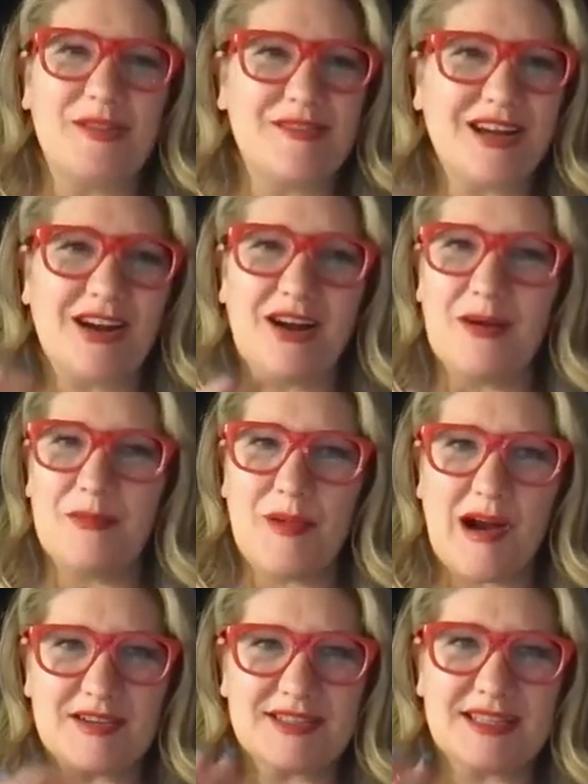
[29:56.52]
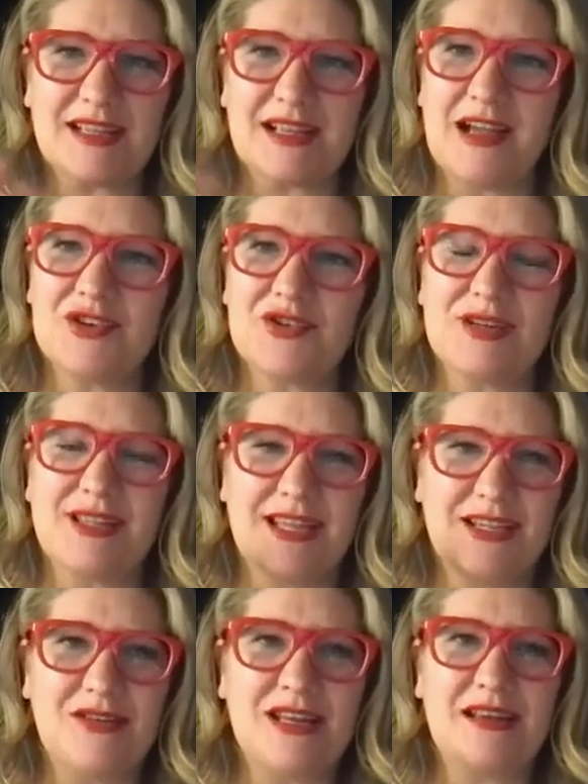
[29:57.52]
There are parts of the country that
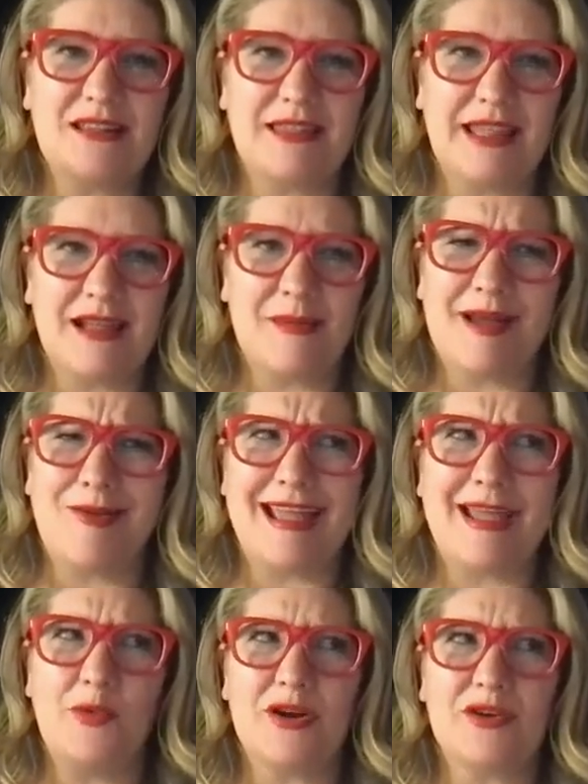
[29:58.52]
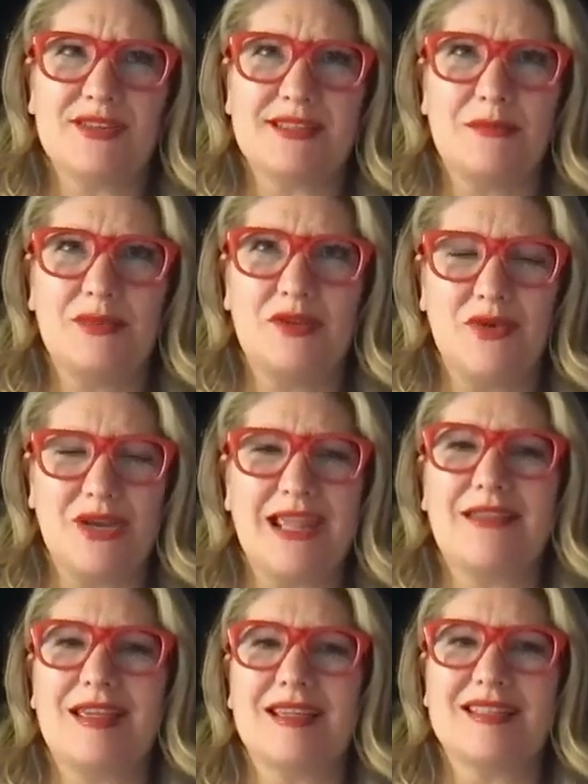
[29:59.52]
you need to think about, hey, what are some
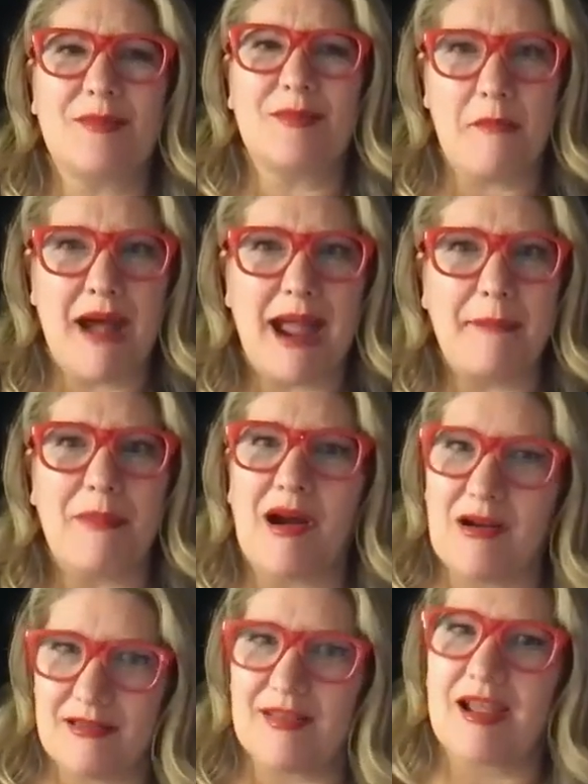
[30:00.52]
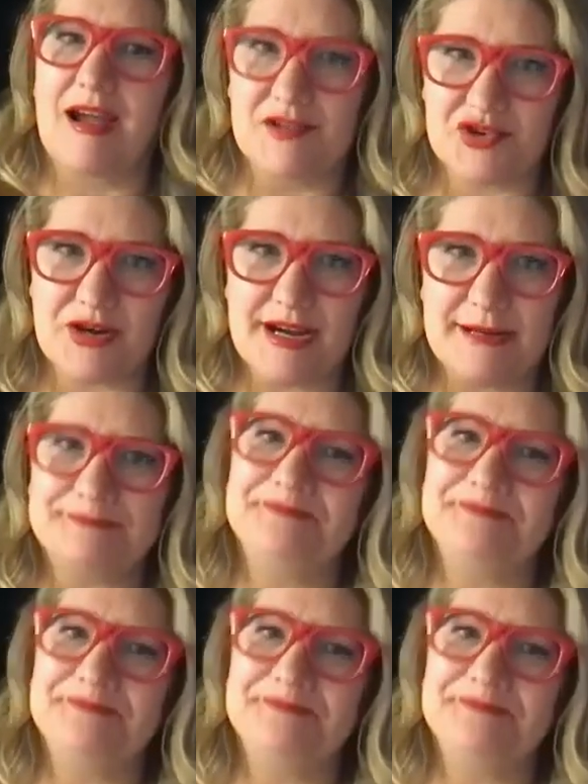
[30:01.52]
unique things about my part of the country?